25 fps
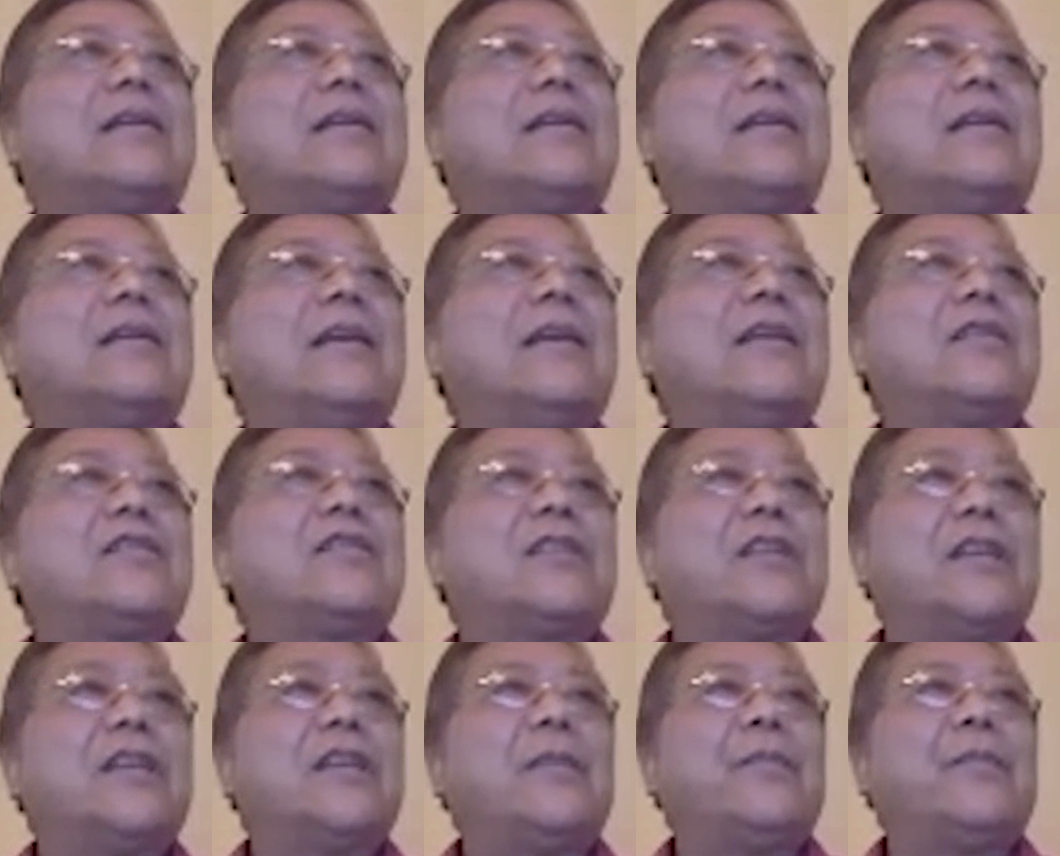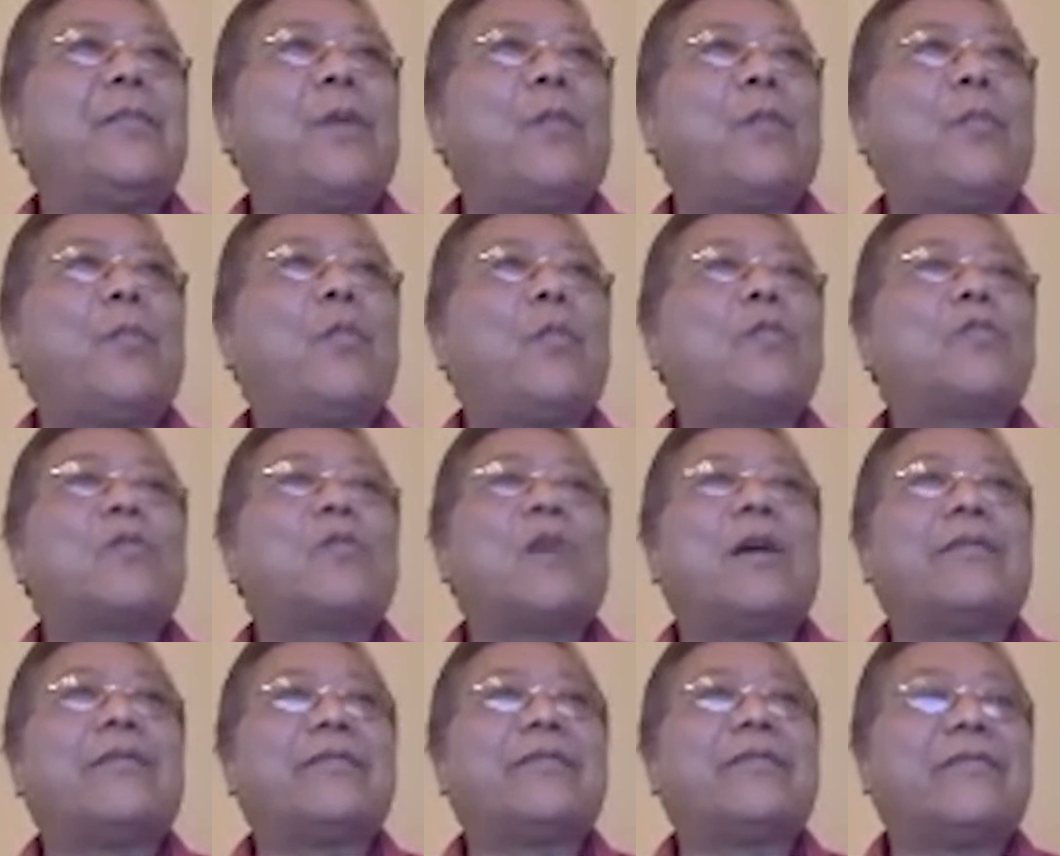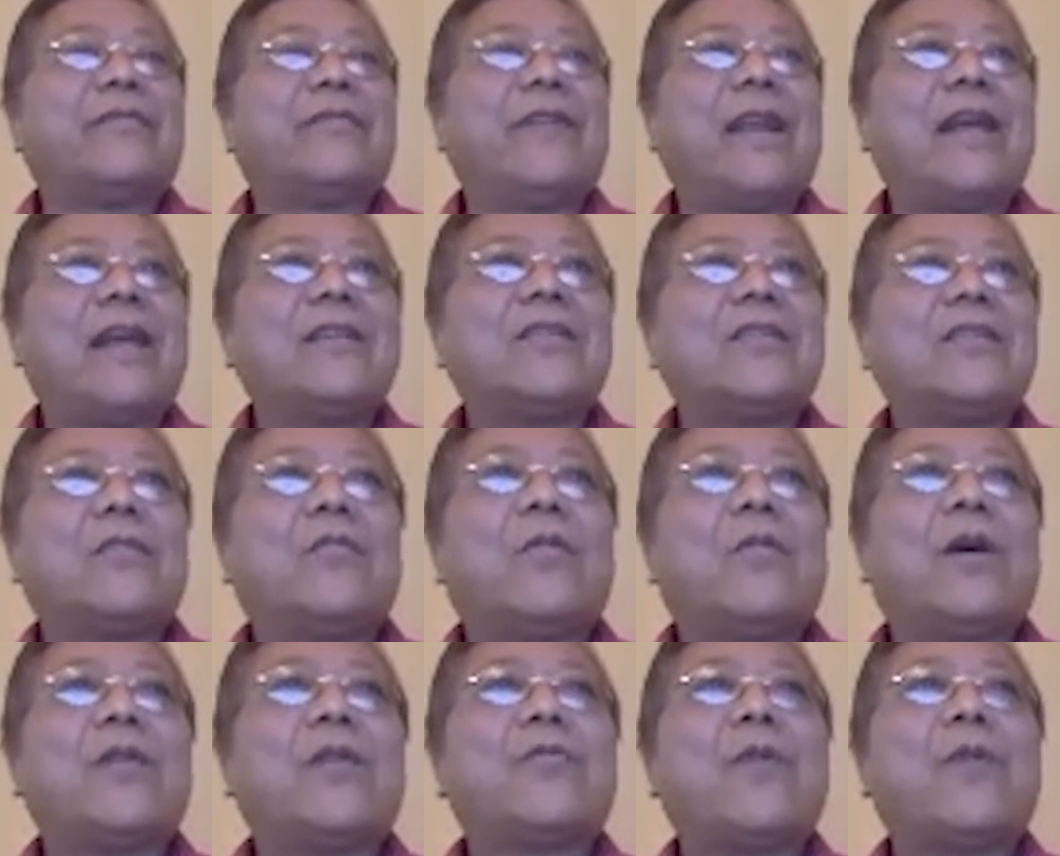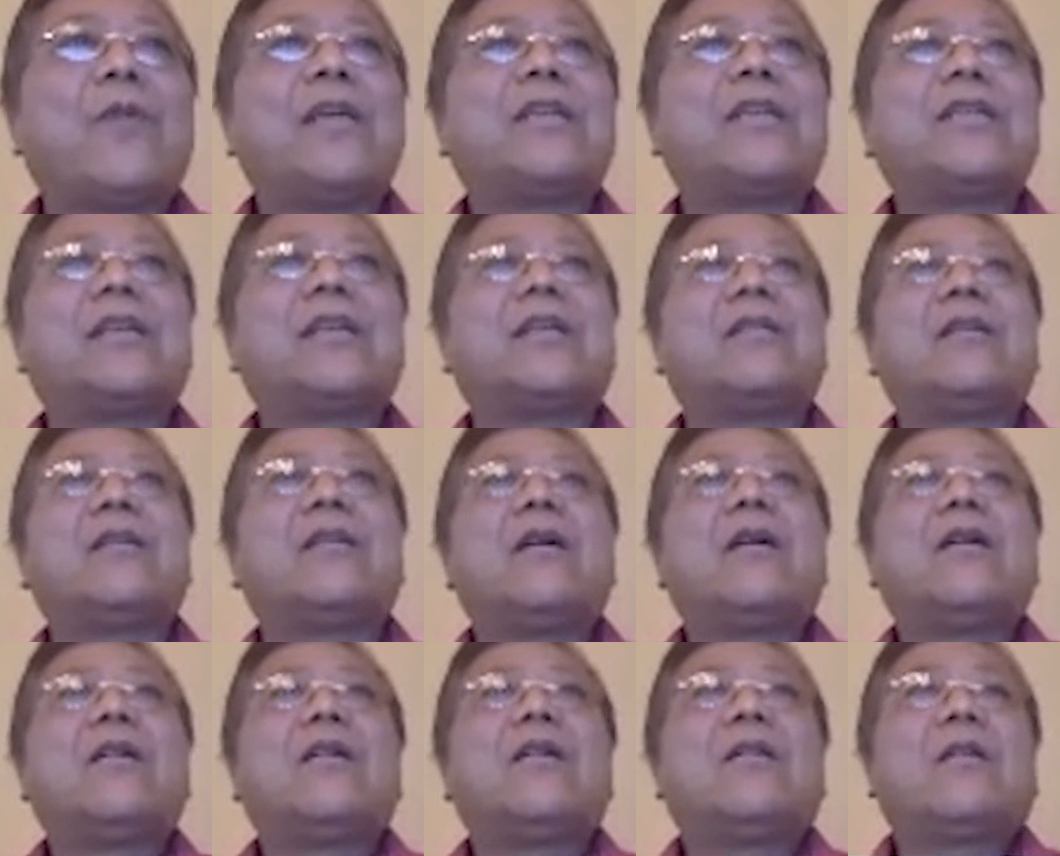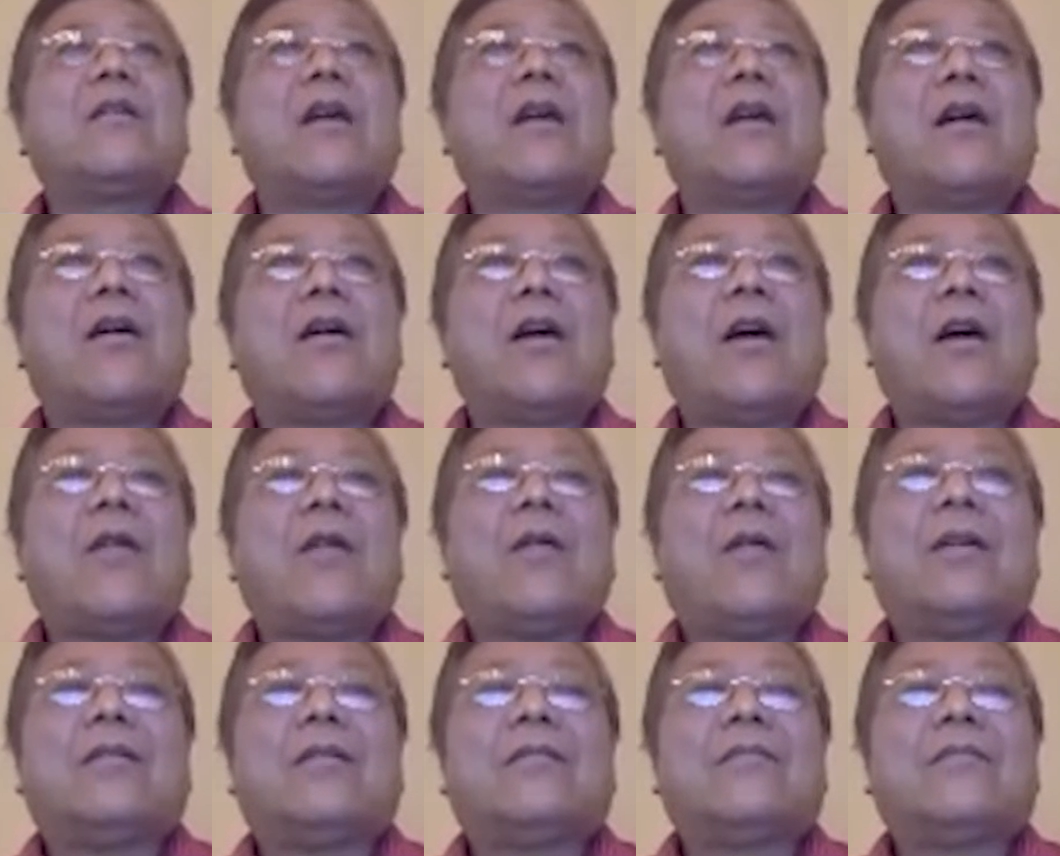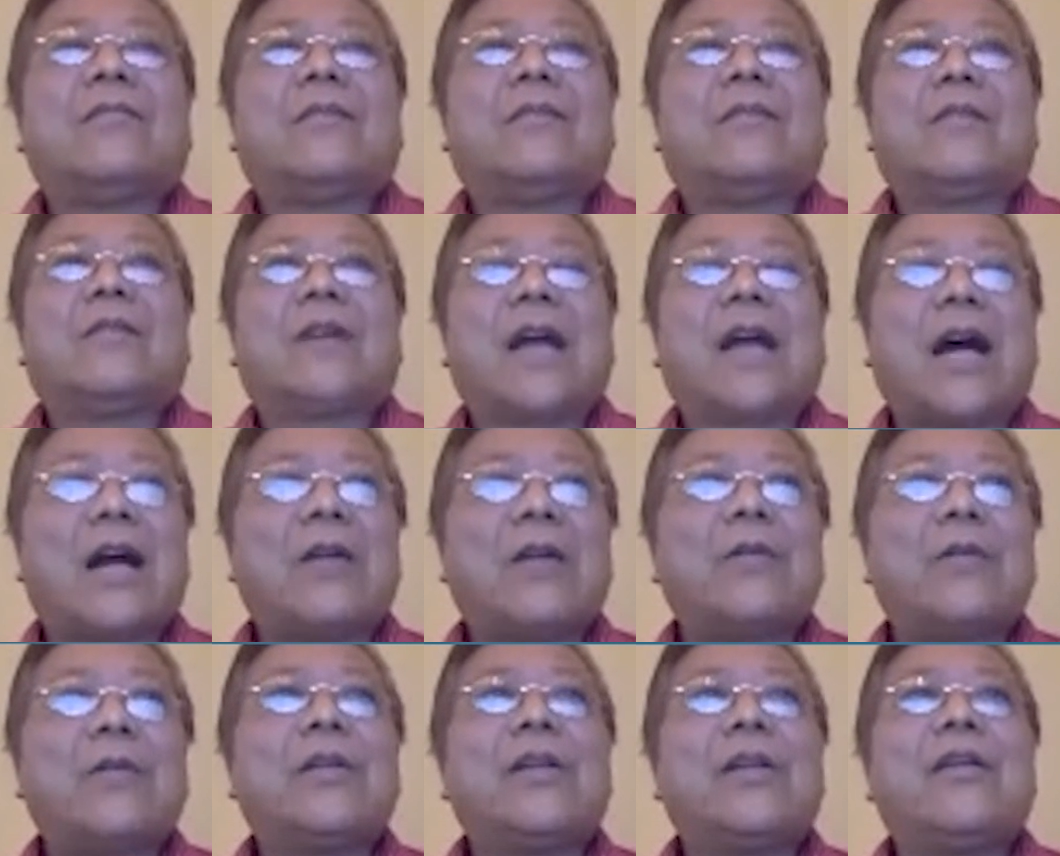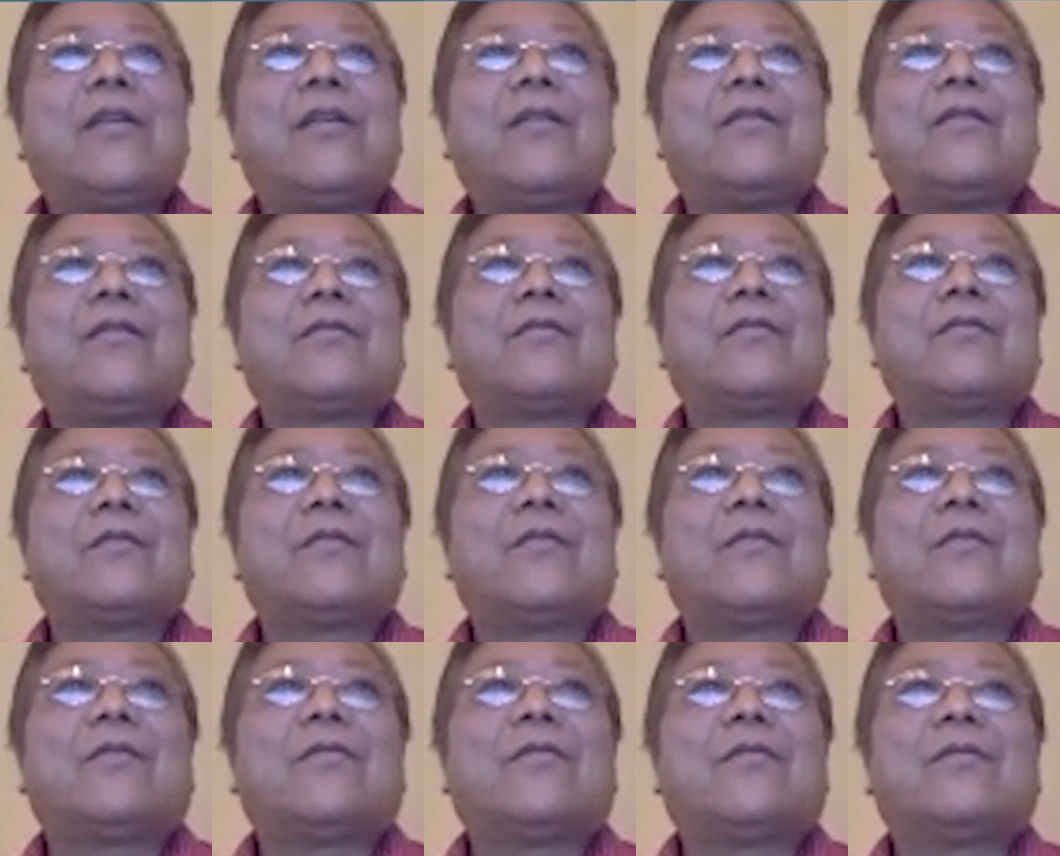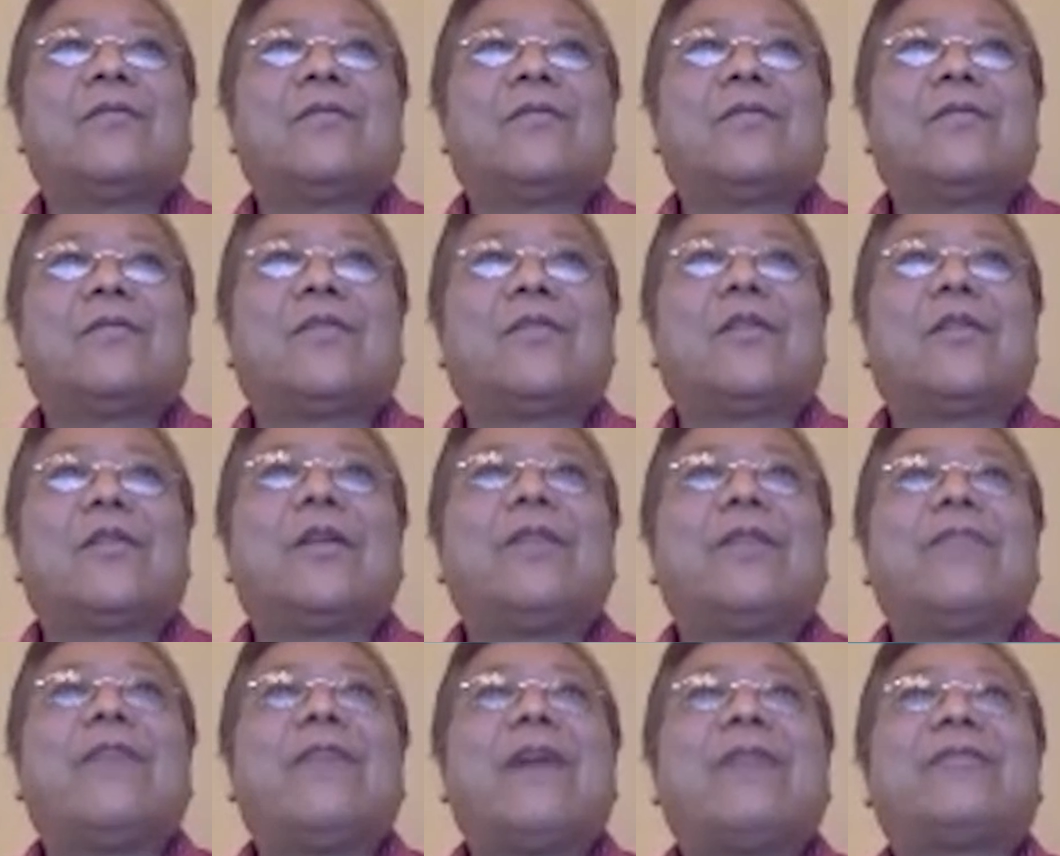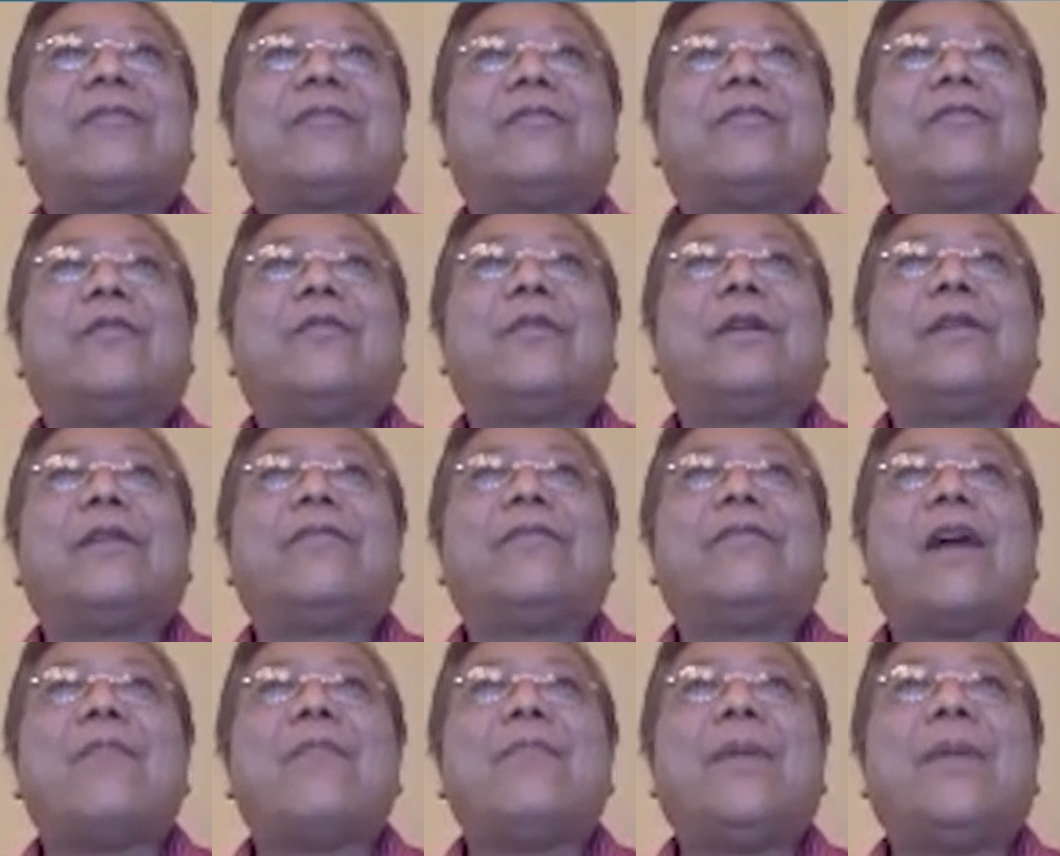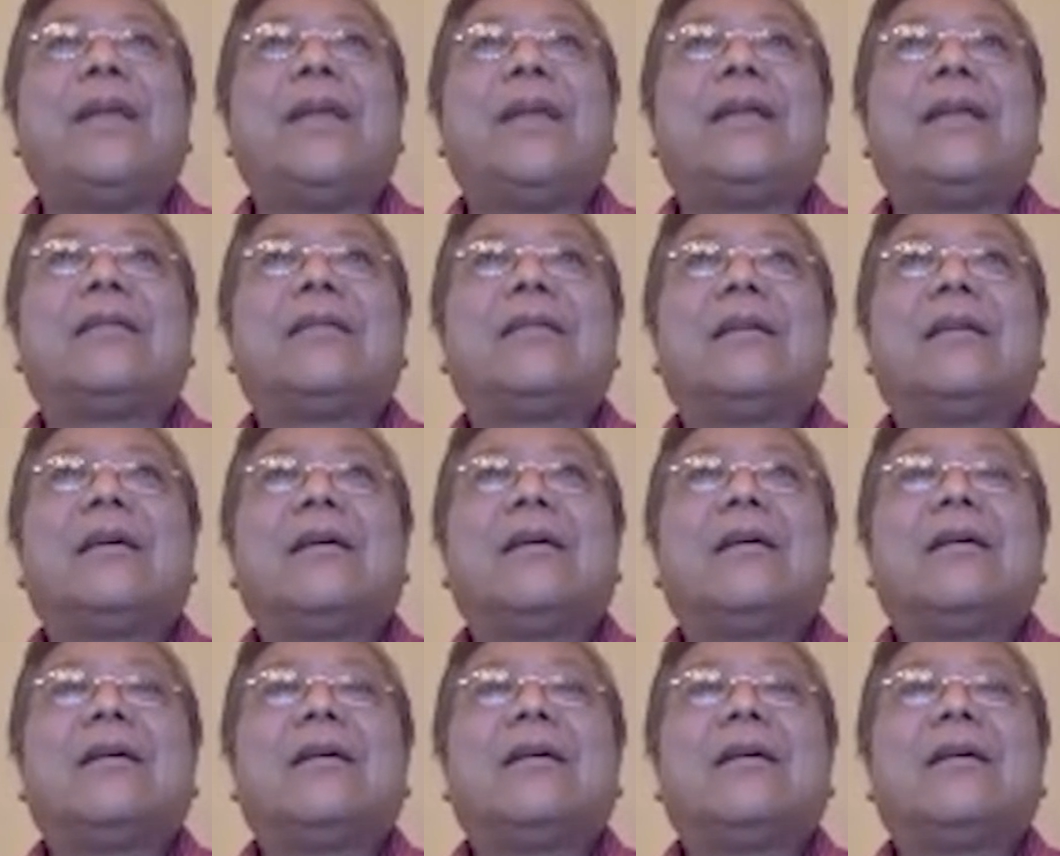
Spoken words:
is the proposal of the financing. We're raising currently $35 to $45 million